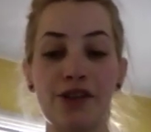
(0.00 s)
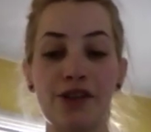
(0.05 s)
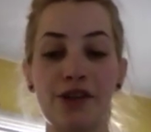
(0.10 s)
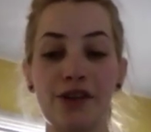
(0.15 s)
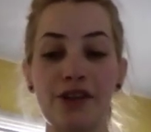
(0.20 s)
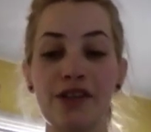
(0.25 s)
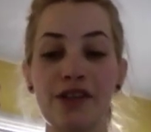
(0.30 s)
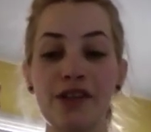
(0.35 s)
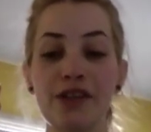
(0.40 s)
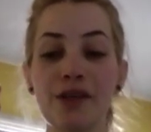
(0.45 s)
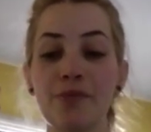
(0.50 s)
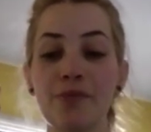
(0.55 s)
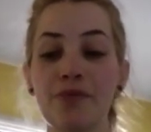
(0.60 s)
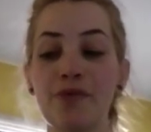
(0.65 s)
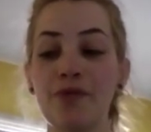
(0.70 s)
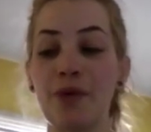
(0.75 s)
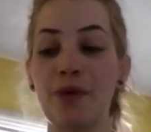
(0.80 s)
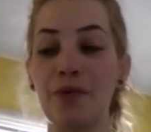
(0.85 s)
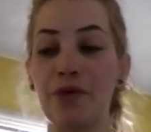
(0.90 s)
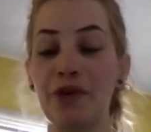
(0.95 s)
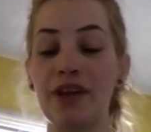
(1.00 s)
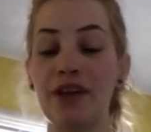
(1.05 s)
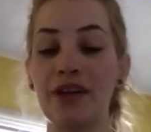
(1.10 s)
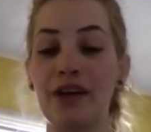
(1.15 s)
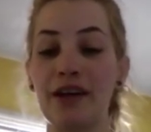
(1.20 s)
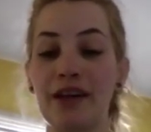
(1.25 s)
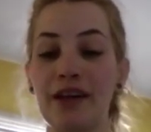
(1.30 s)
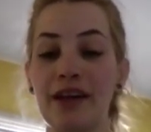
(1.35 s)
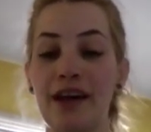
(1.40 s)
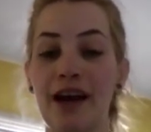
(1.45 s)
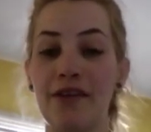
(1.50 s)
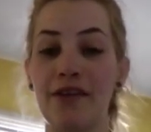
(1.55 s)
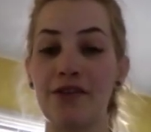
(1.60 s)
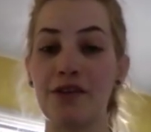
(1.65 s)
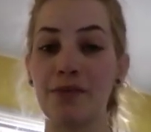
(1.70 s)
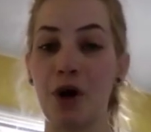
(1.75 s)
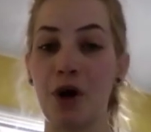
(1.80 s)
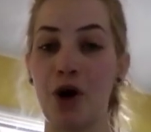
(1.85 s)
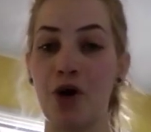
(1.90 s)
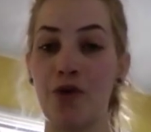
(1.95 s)
Now I'm really lucky to have some
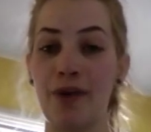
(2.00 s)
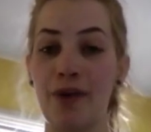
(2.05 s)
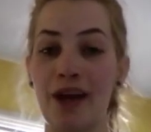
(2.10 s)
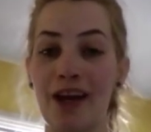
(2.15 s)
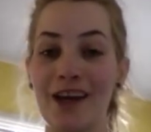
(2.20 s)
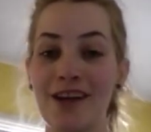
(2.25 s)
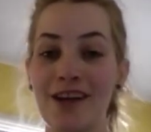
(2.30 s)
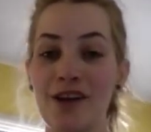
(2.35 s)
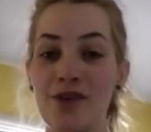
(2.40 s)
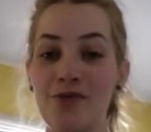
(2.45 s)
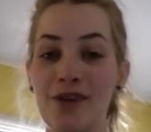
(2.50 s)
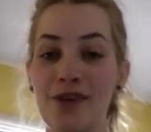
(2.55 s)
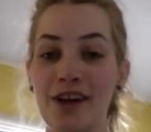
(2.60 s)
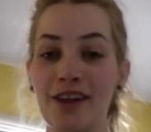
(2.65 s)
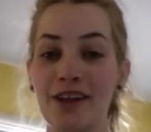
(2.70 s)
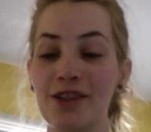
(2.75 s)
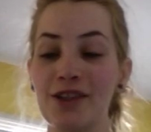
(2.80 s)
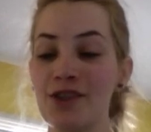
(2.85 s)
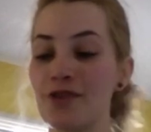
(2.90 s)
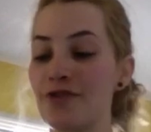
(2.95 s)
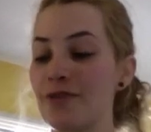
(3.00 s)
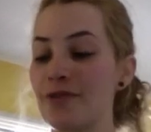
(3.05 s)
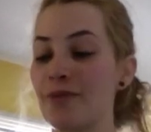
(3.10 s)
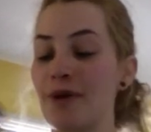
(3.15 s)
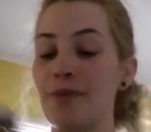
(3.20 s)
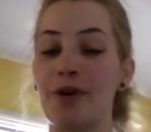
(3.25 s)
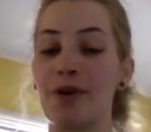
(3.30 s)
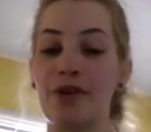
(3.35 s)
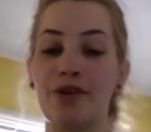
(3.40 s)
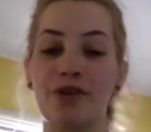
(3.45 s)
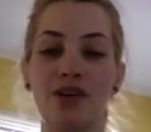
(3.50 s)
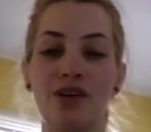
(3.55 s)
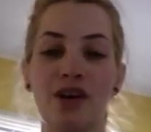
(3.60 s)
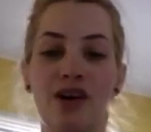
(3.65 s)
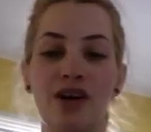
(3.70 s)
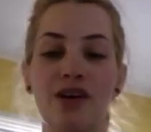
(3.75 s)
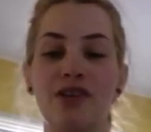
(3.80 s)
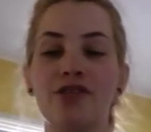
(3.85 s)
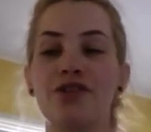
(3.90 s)
homemade relish from my mother-in-law.